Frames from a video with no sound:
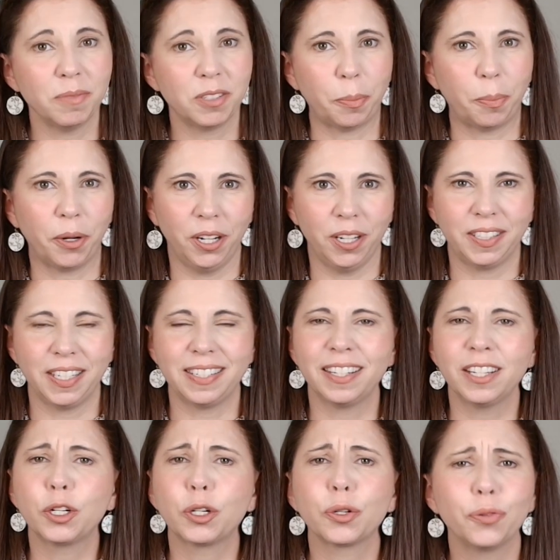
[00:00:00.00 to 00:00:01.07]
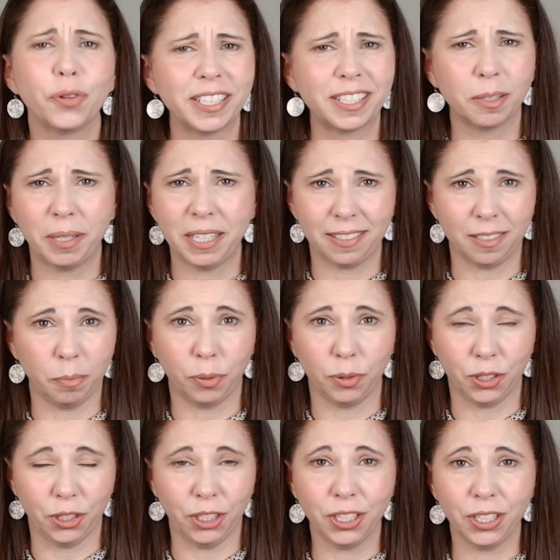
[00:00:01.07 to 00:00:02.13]
comes to pros, it's incredibly
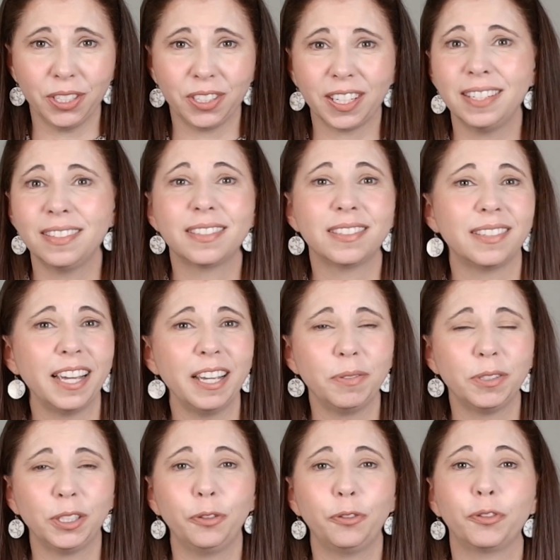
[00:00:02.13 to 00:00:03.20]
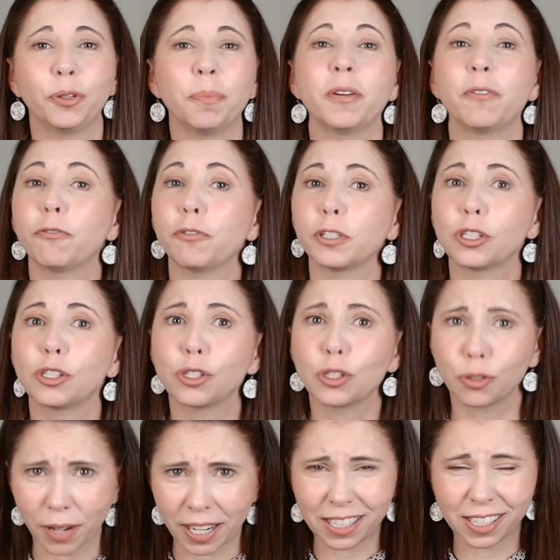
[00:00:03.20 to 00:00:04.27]
simple to use and saves you from the
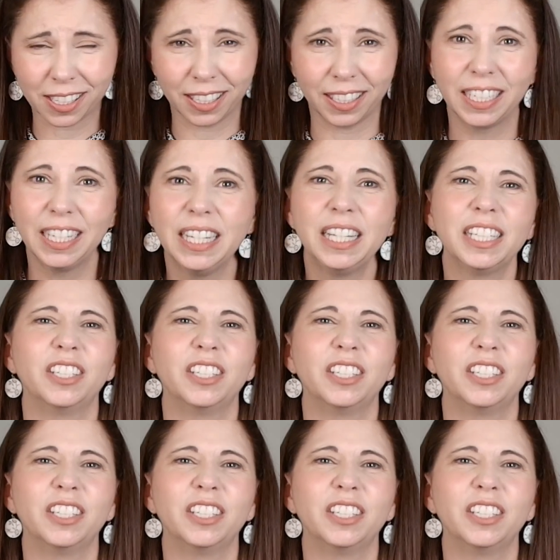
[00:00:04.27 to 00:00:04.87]
frustration